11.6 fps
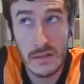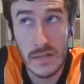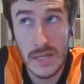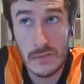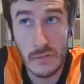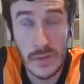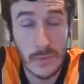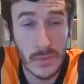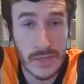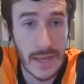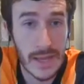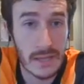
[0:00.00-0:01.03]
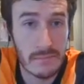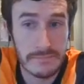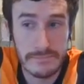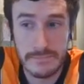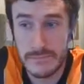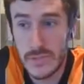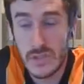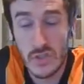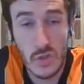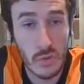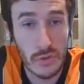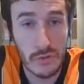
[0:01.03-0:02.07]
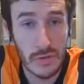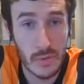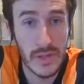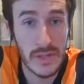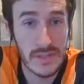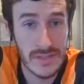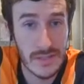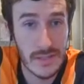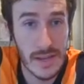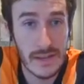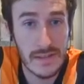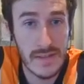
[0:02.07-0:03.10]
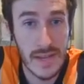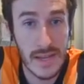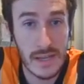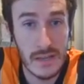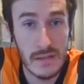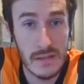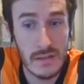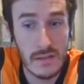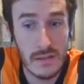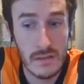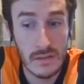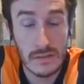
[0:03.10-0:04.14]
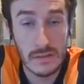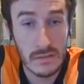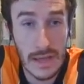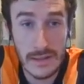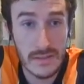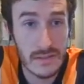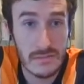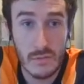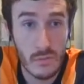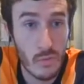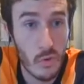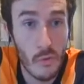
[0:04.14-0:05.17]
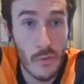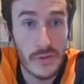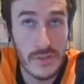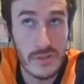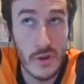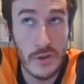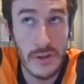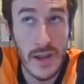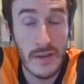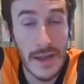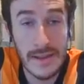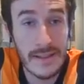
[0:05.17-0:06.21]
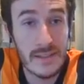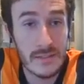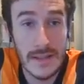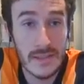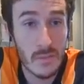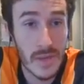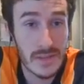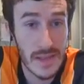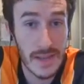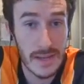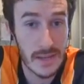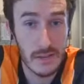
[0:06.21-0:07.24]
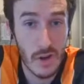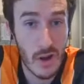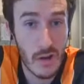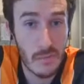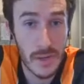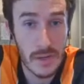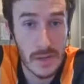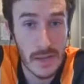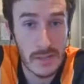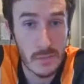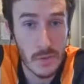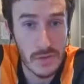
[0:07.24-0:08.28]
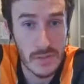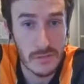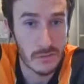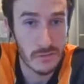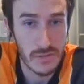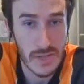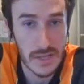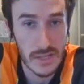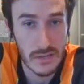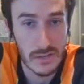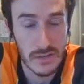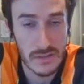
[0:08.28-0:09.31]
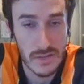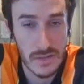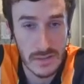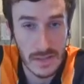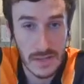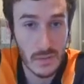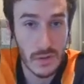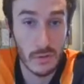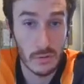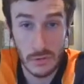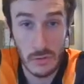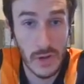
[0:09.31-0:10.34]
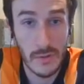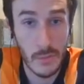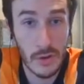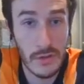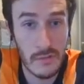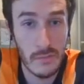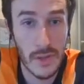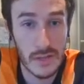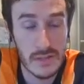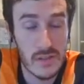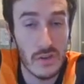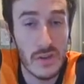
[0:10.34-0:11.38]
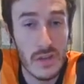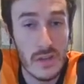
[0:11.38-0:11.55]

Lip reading: if we were to get 2 or 3 wins in the next 10, that's almost not enough. And that's me saying, I've been as positive on Rosenior as anyone, or you and I both have been. So